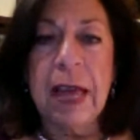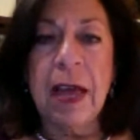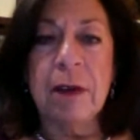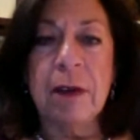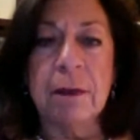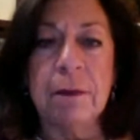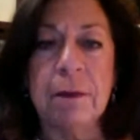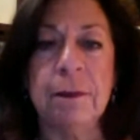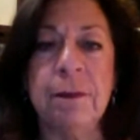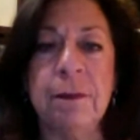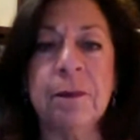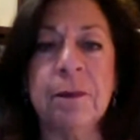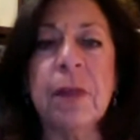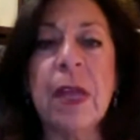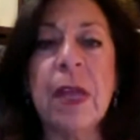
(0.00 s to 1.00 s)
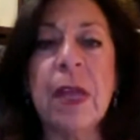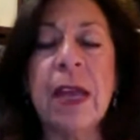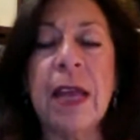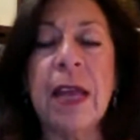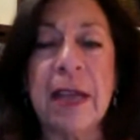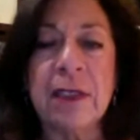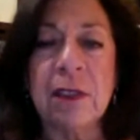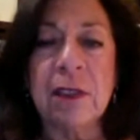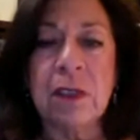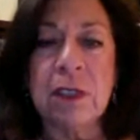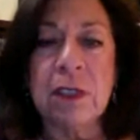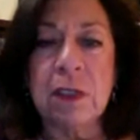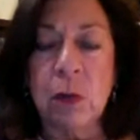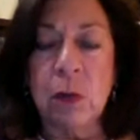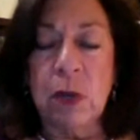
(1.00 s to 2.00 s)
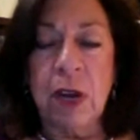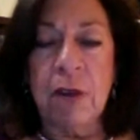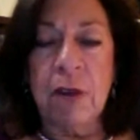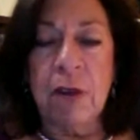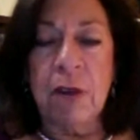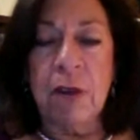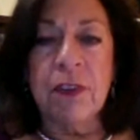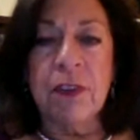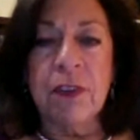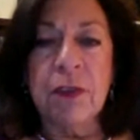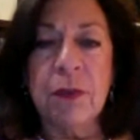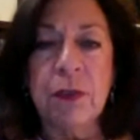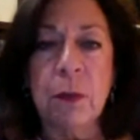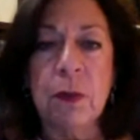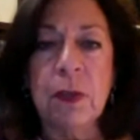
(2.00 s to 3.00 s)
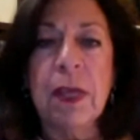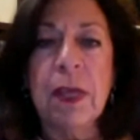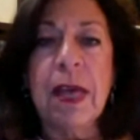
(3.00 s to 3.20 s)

and excellence in whatever you do.